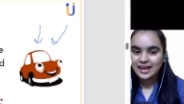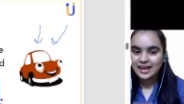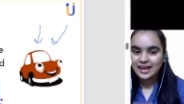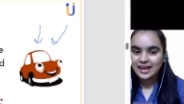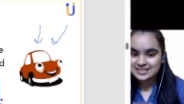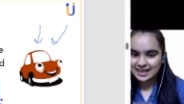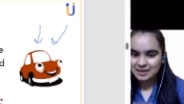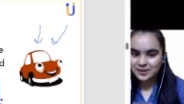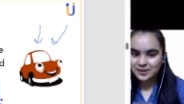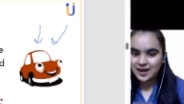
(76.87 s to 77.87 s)
It's the
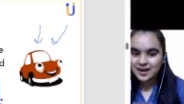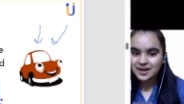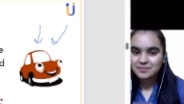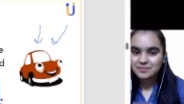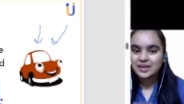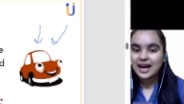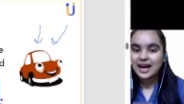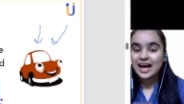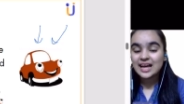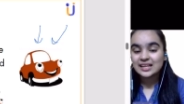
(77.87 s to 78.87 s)
same car
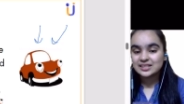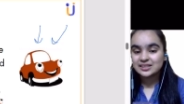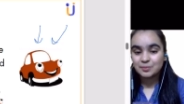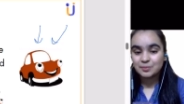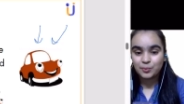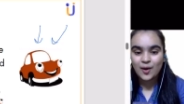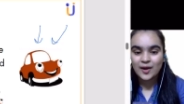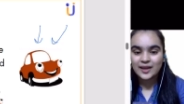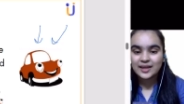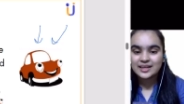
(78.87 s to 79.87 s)
and the
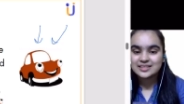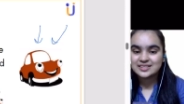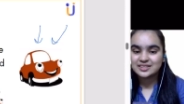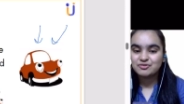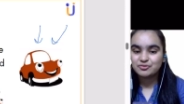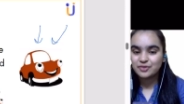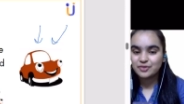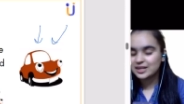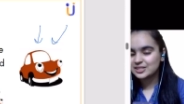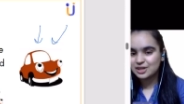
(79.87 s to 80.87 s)
boy is in
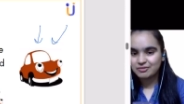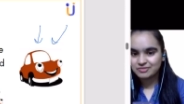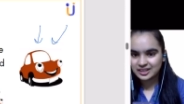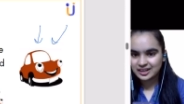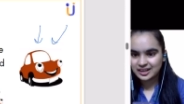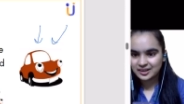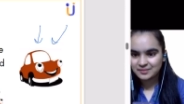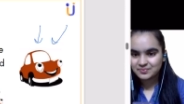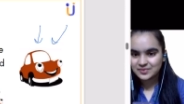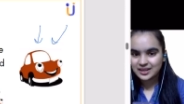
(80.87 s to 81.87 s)
front of the
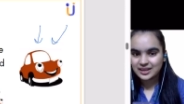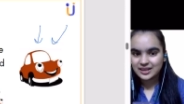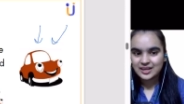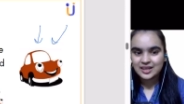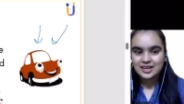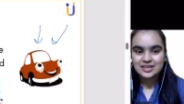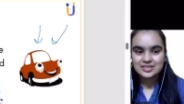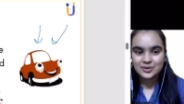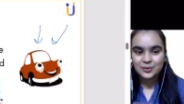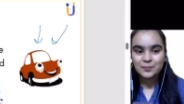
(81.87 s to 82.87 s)
car.
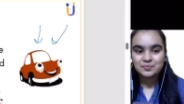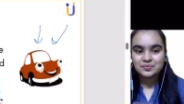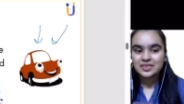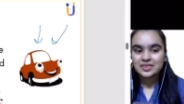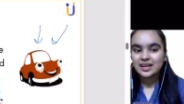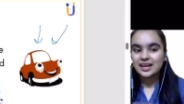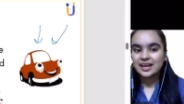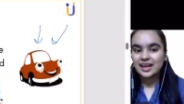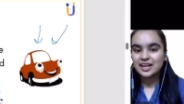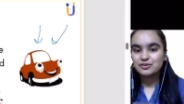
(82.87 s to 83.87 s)
So
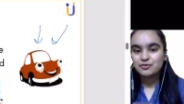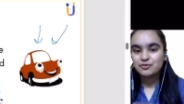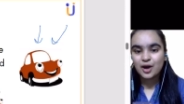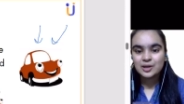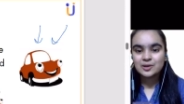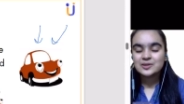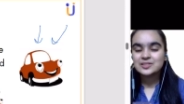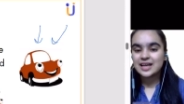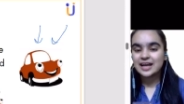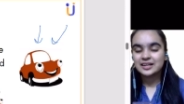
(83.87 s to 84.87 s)
it
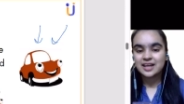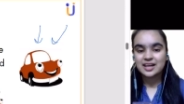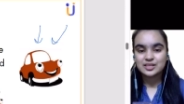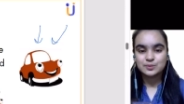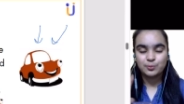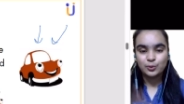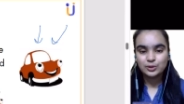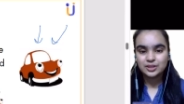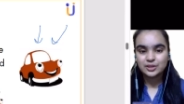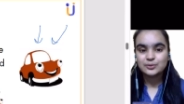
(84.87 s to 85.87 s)
follows and it has
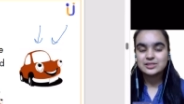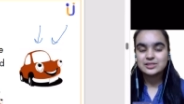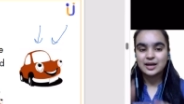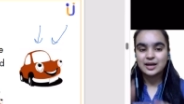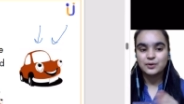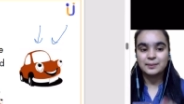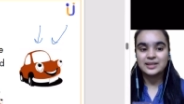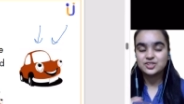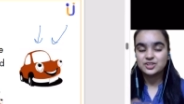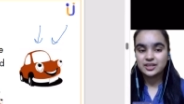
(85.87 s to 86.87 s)
both the rules that were
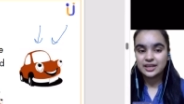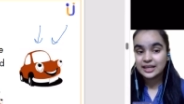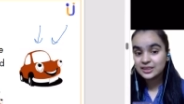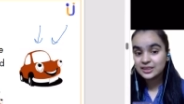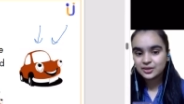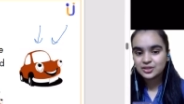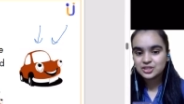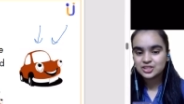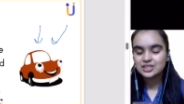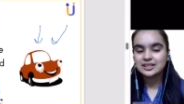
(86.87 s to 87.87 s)
mentioned in the
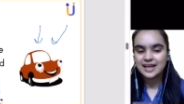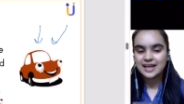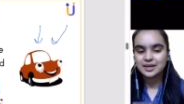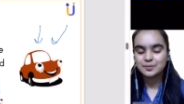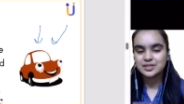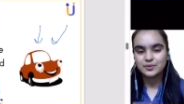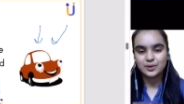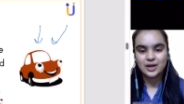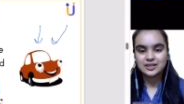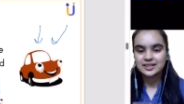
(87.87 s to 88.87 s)
question. That means
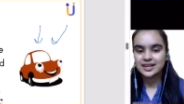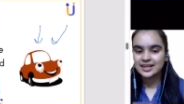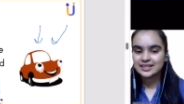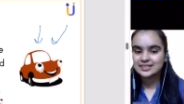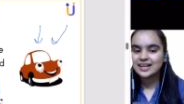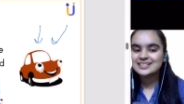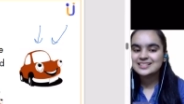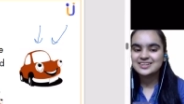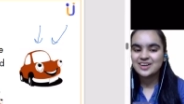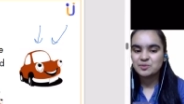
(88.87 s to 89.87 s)
we got a correct
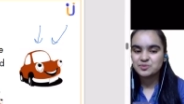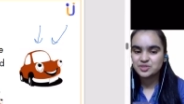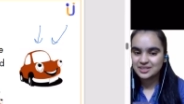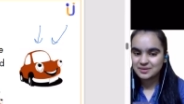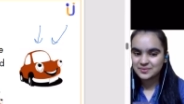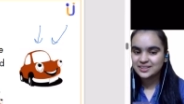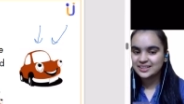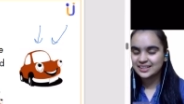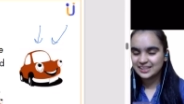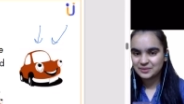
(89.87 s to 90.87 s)
answer, option
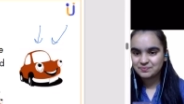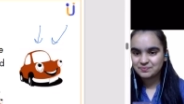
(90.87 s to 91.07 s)
number E.